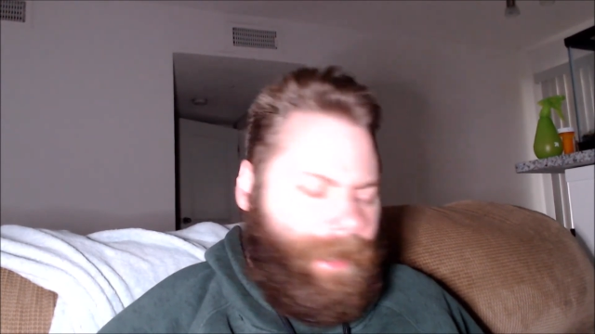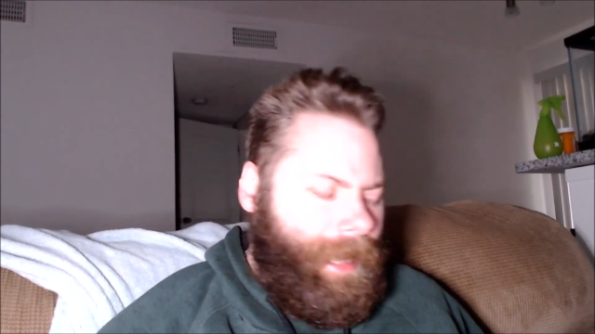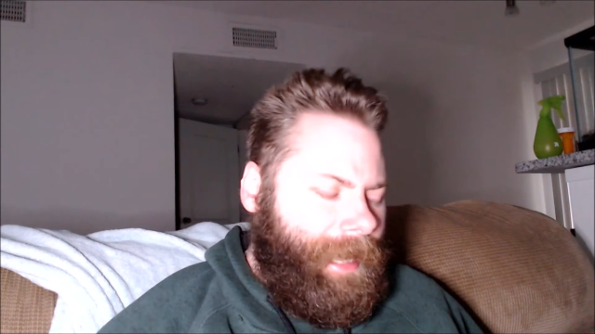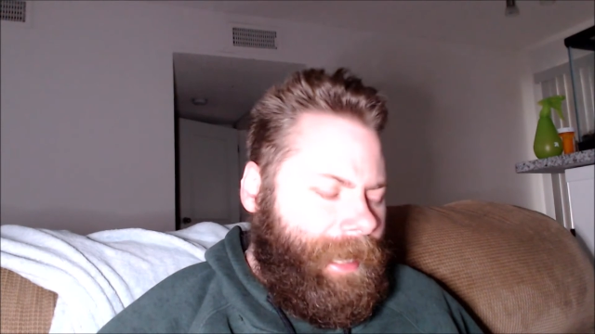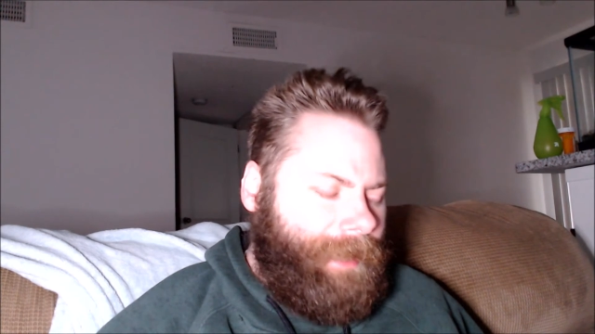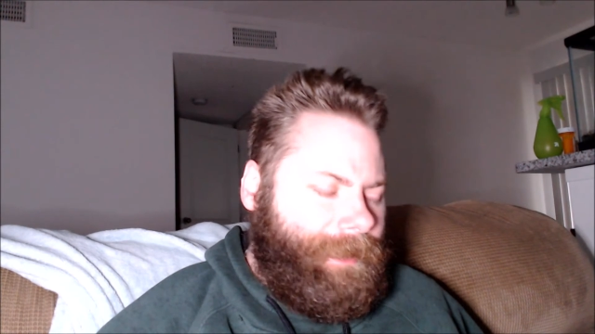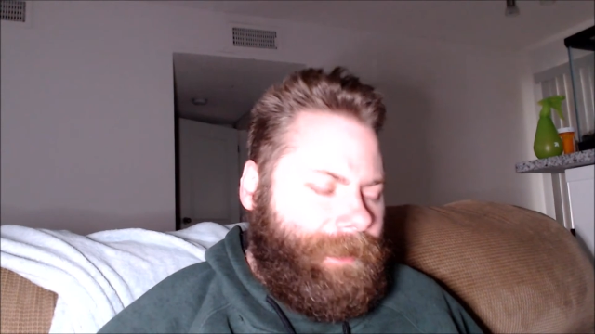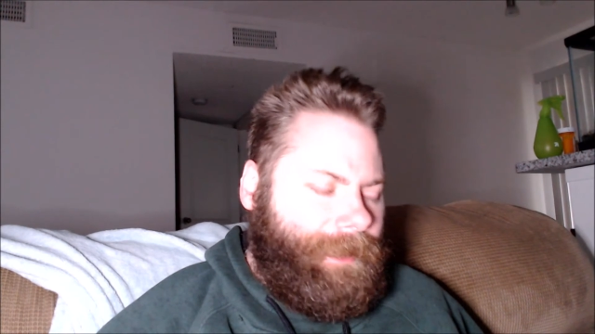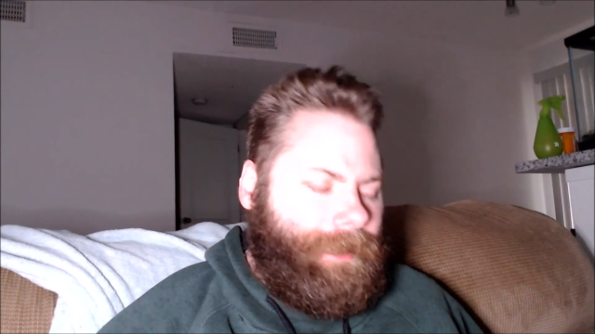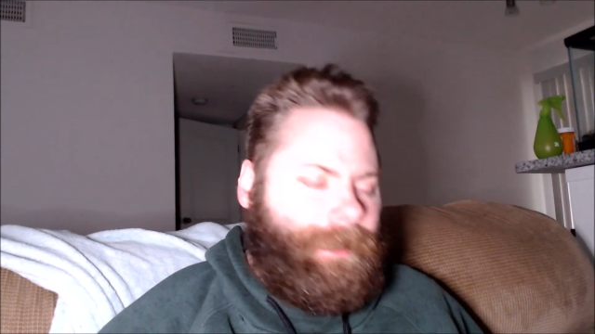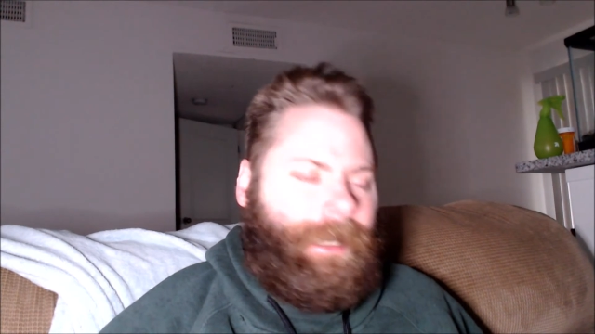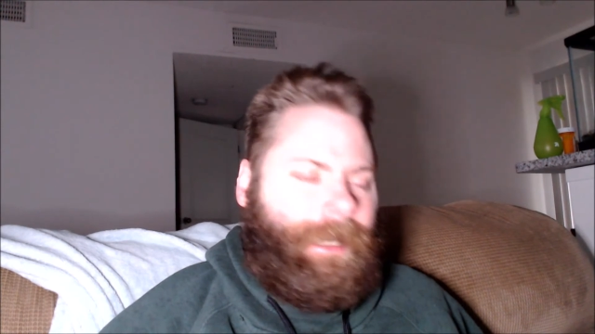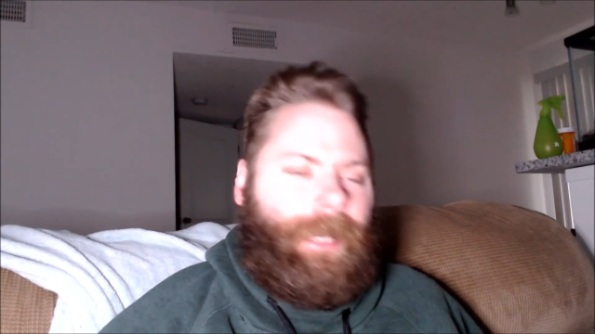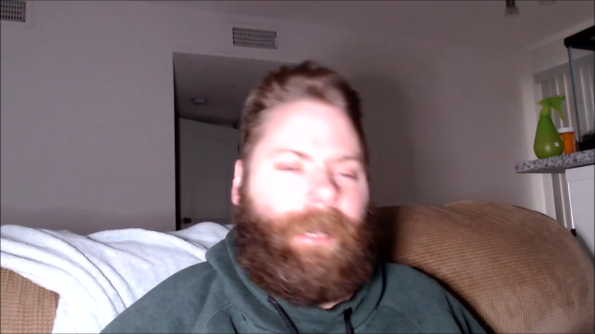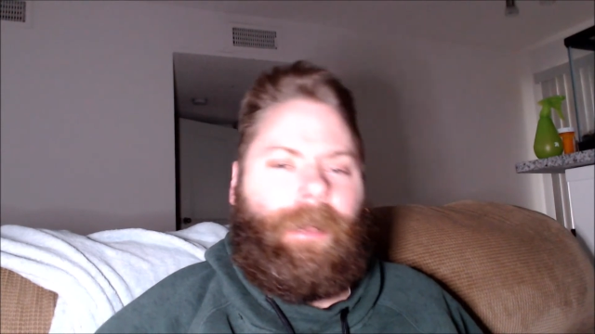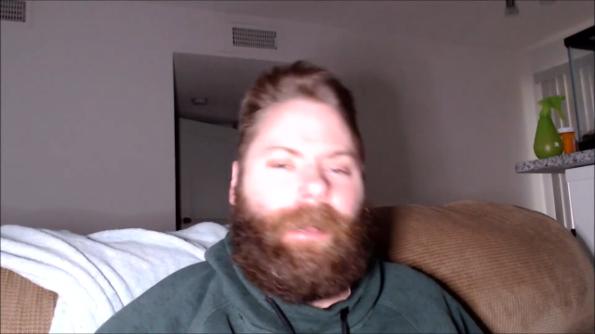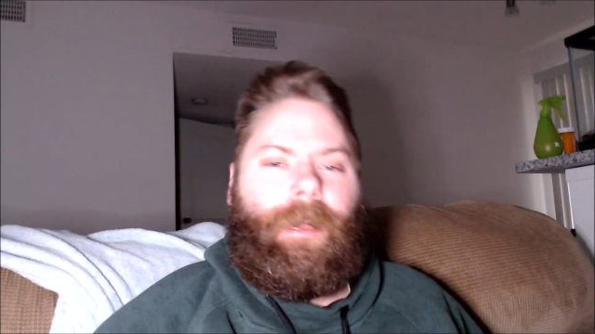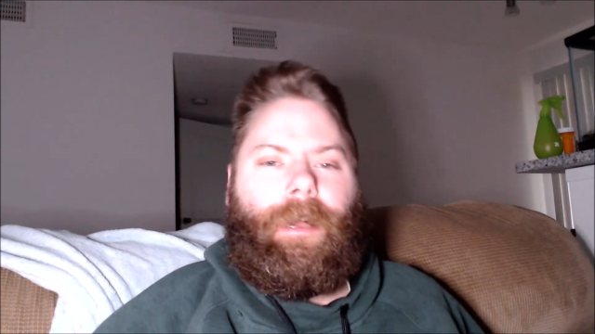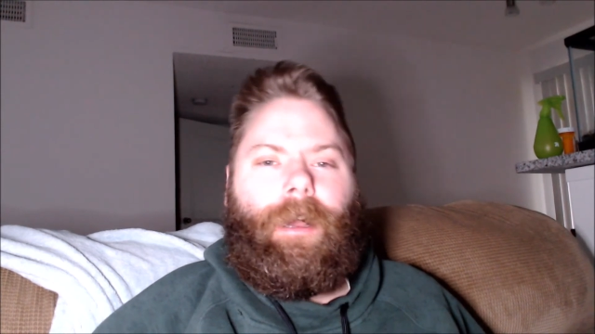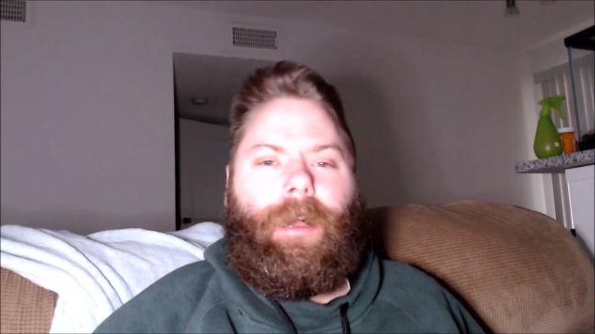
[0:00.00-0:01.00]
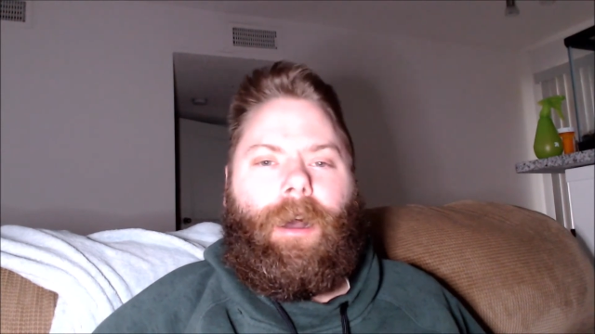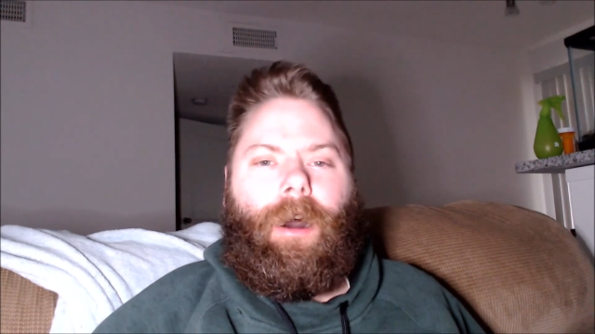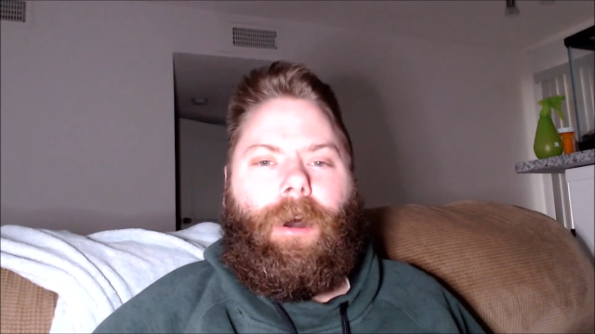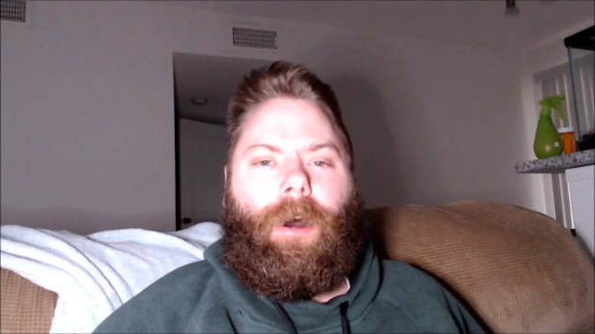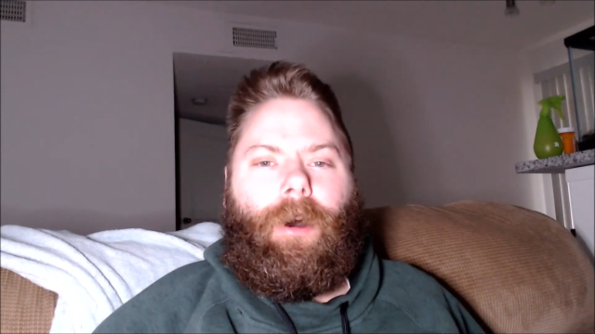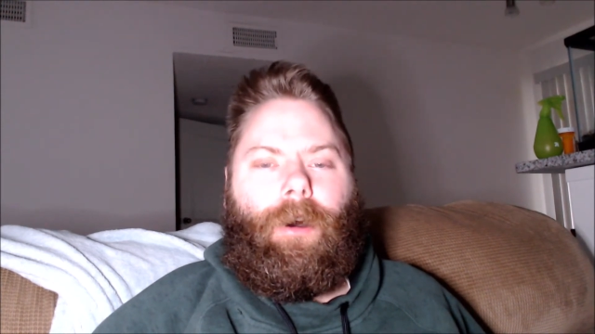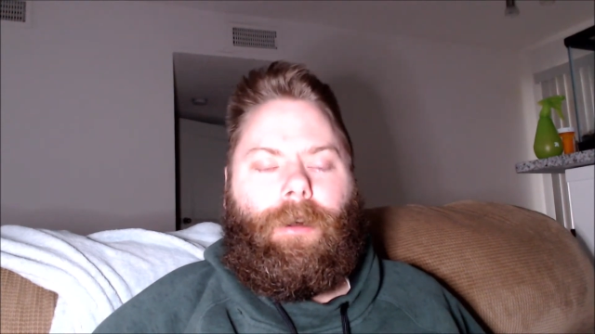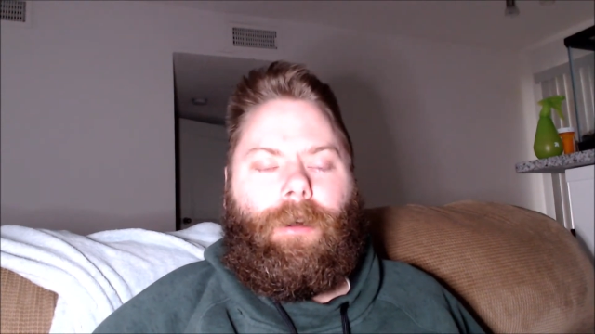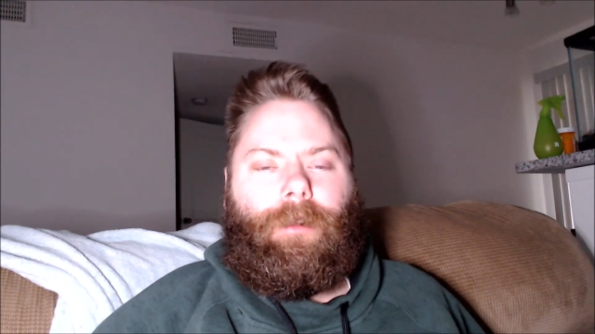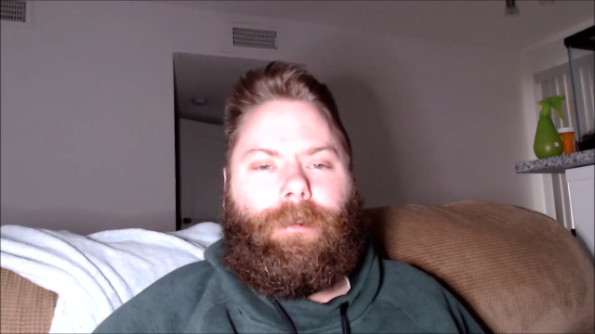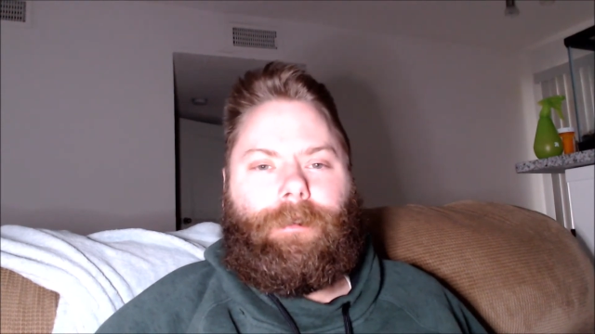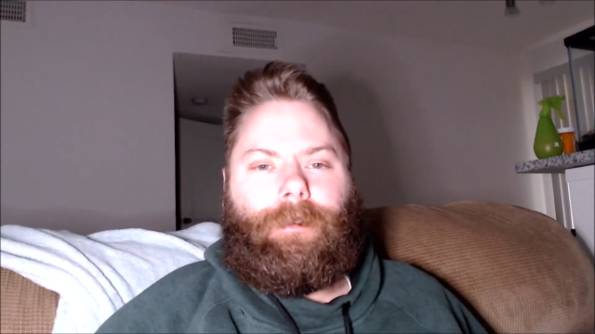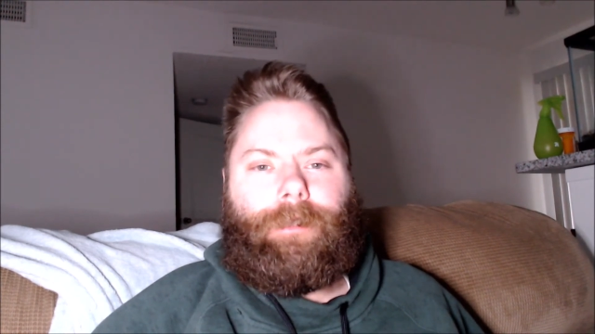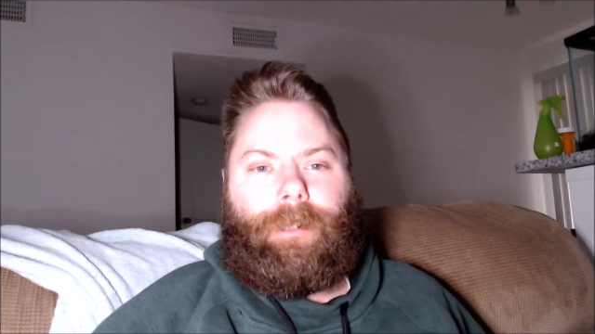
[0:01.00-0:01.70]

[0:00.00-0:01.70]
as I said, all